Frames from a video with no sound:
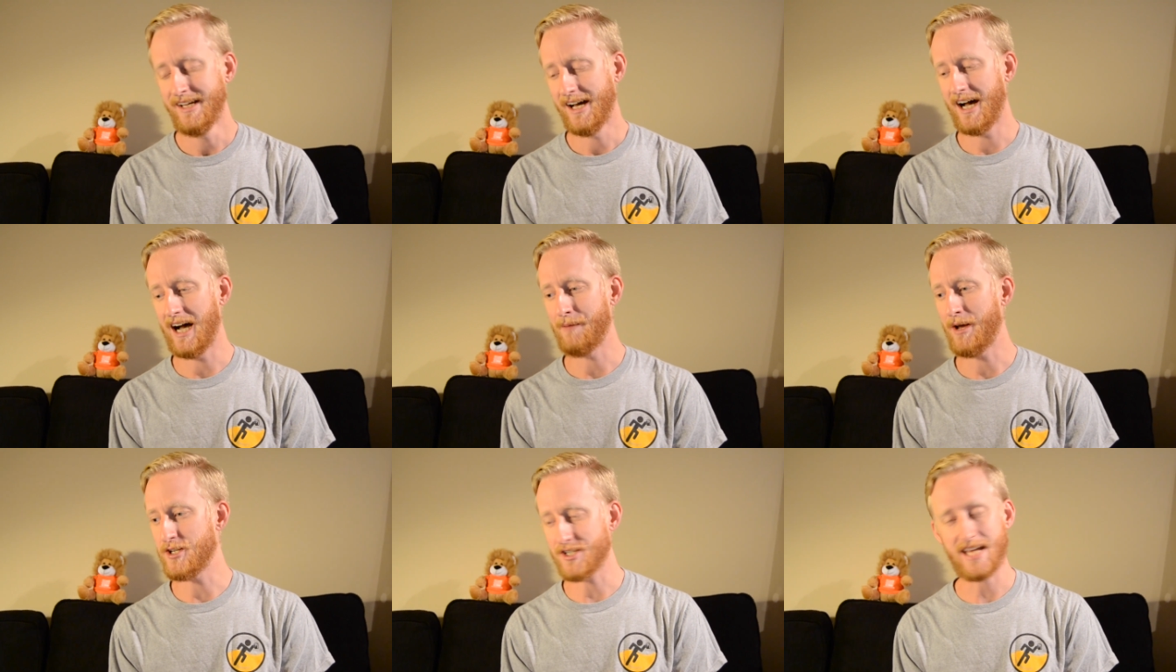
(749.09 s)
Um,
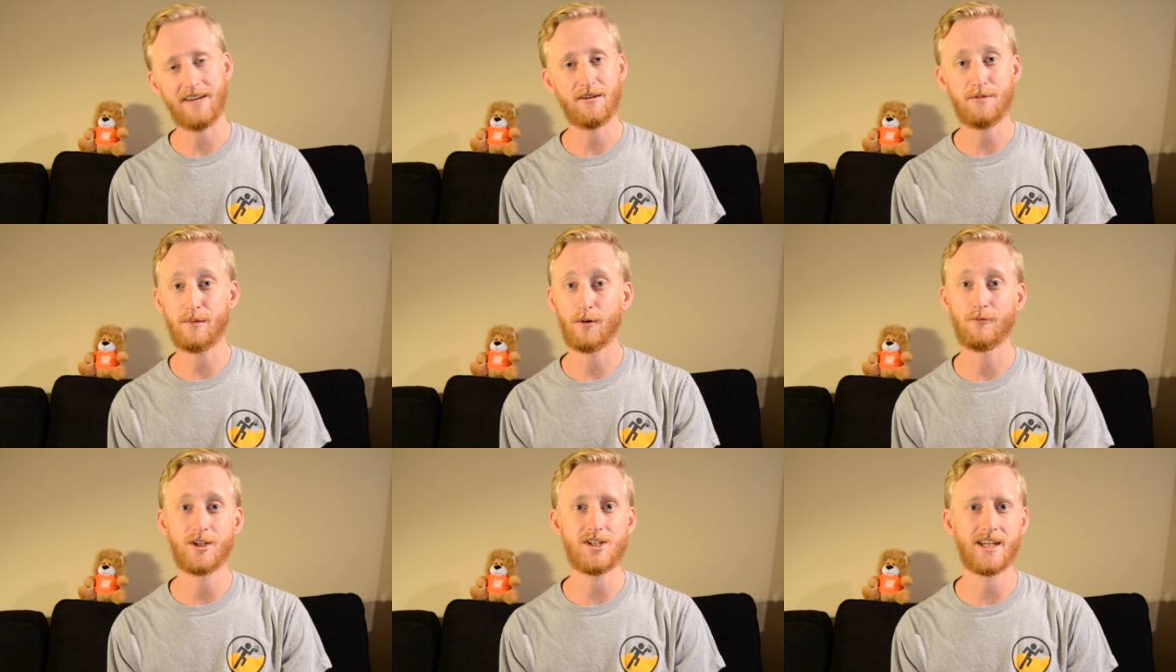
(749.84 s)
and just having people
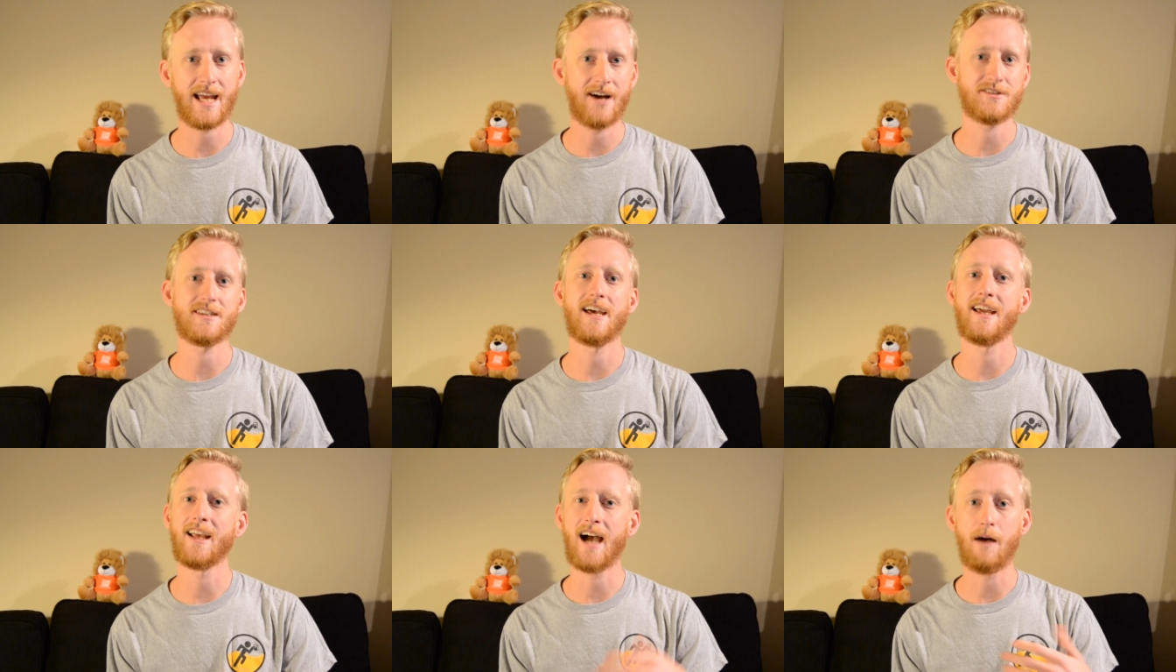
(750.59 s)
reaching out
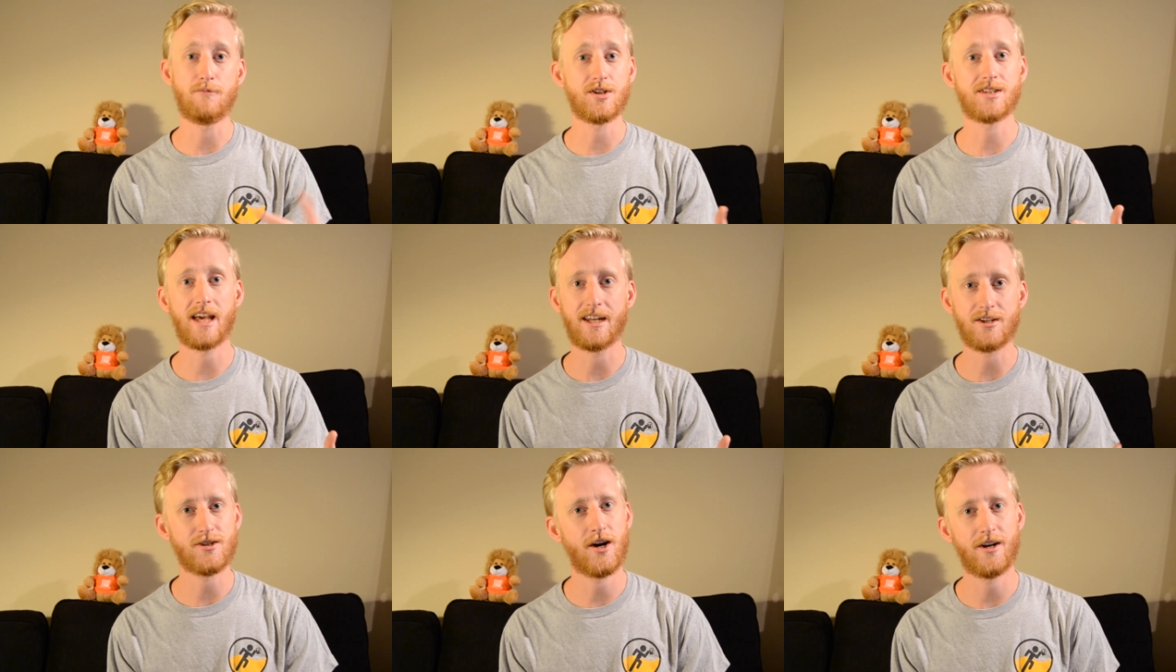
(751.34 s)
saying, I'm just
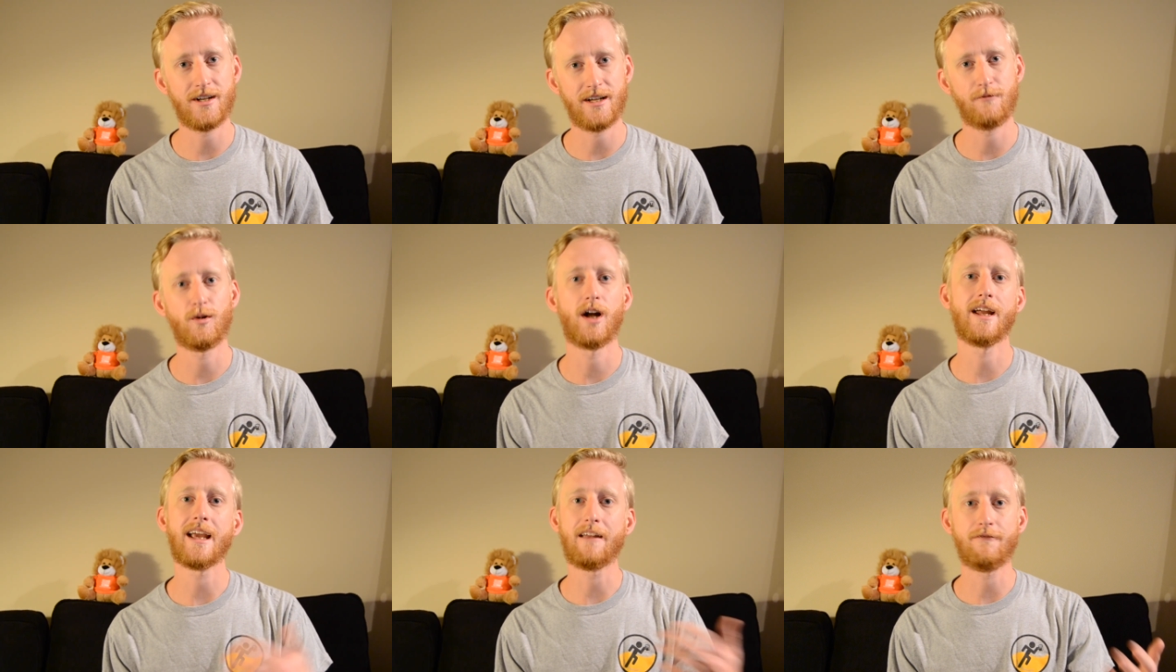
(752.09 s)
getting started in
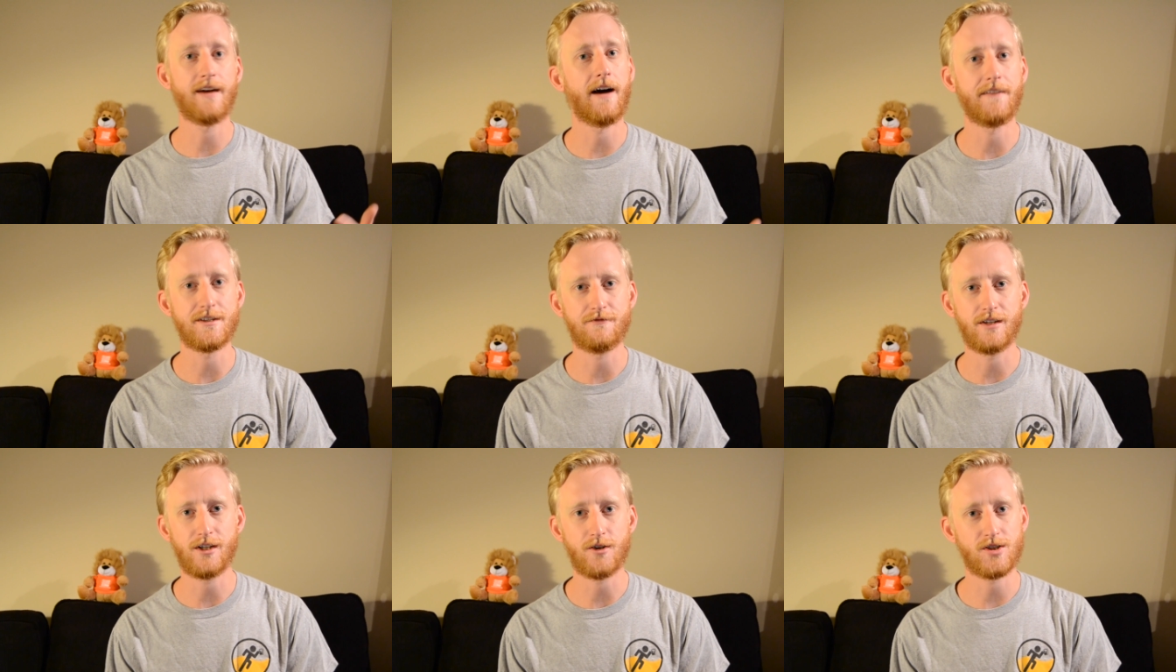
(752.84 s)
running and found this
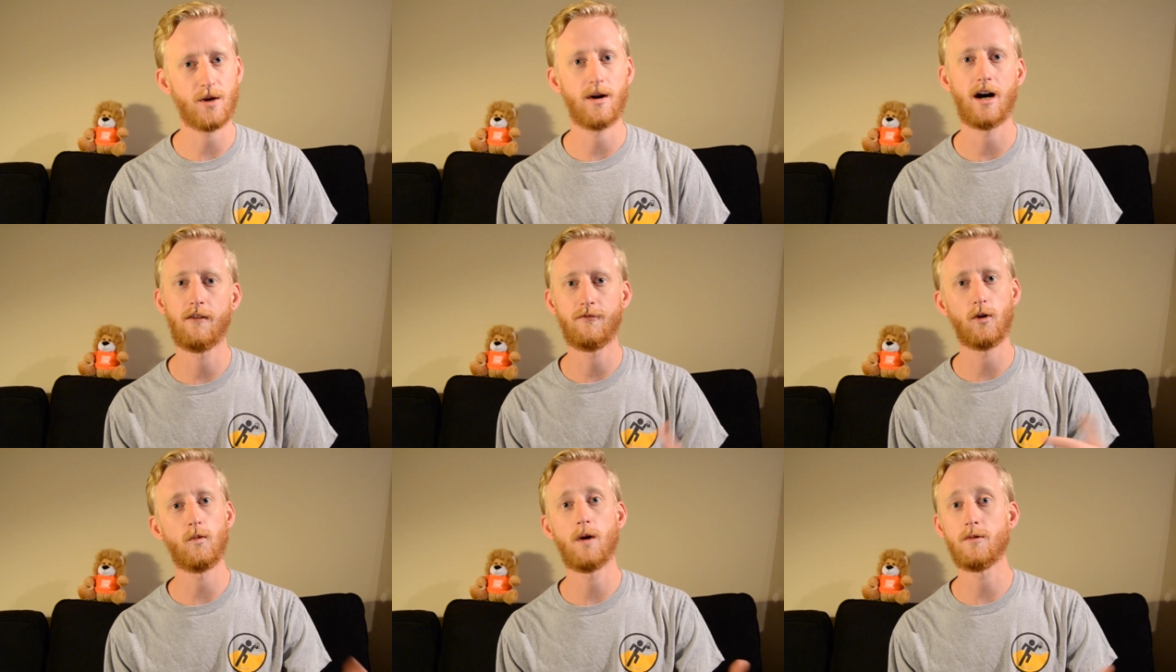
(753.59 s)
video so
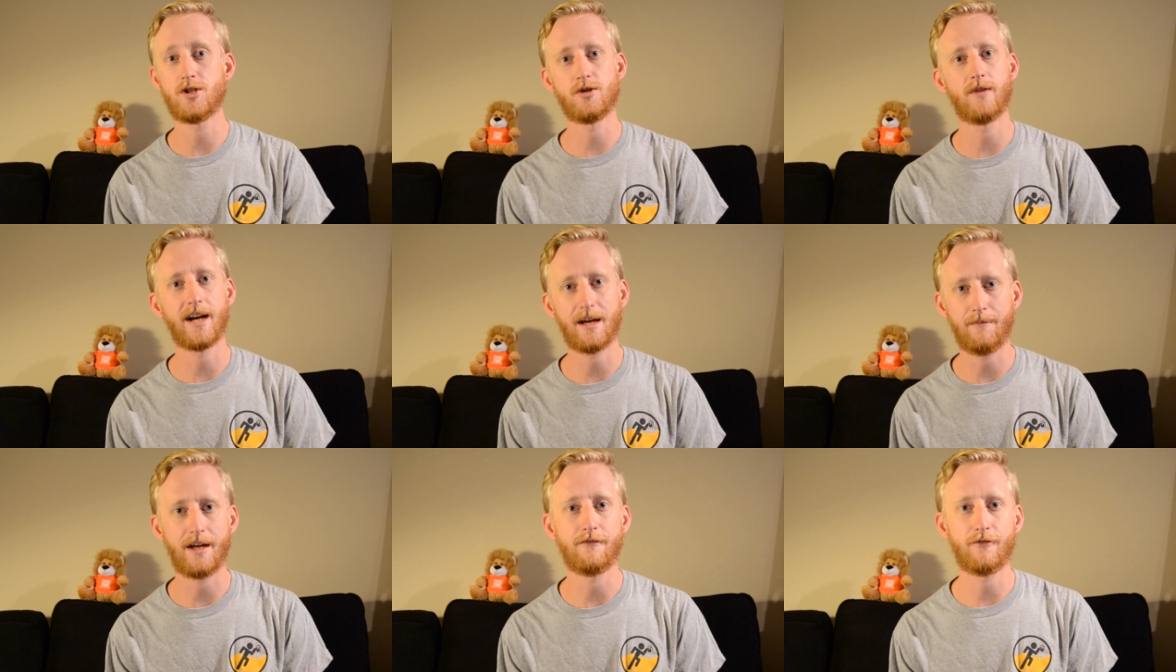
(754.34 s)
helpful. What would you
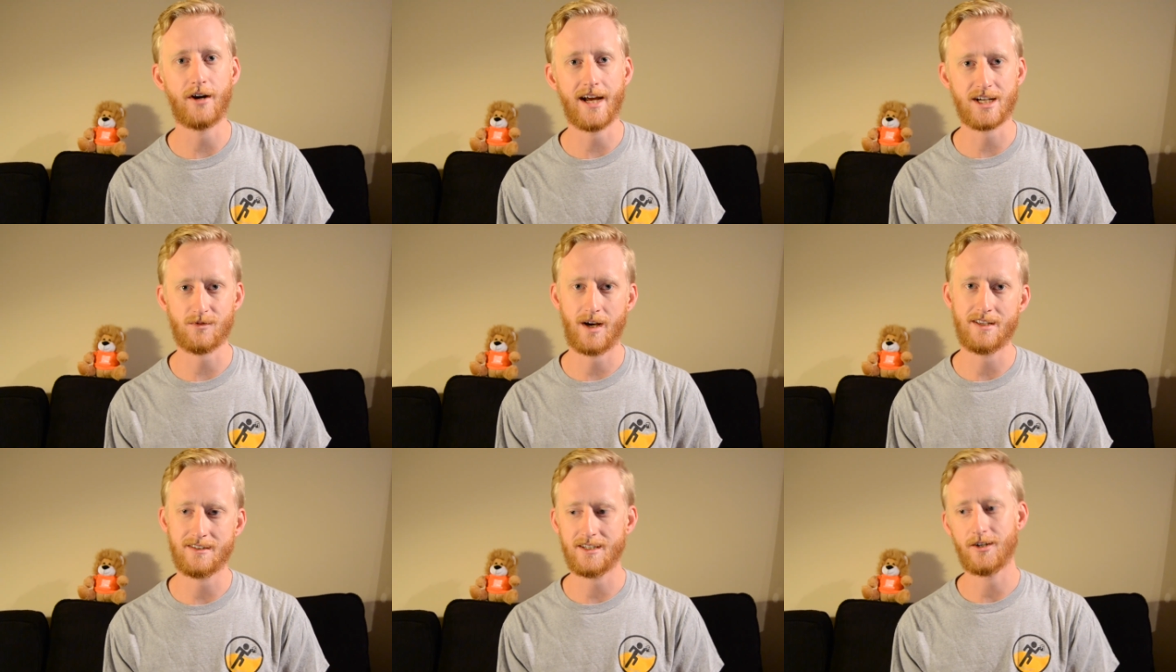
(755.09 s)
recommend for
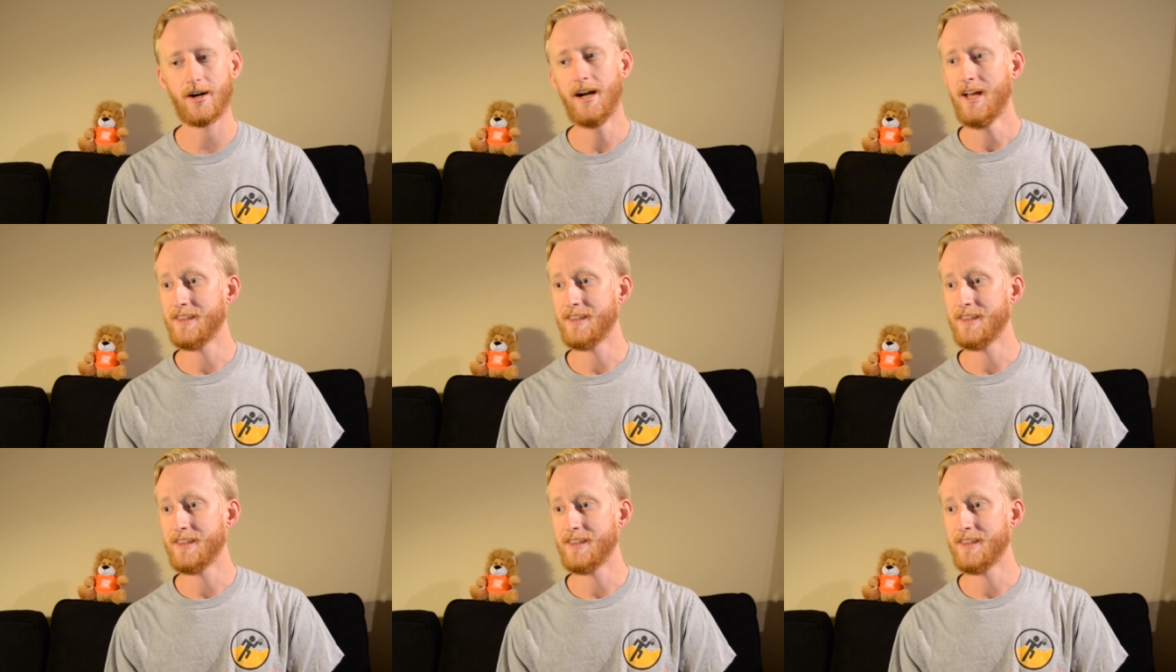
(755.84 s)
XYZ? Or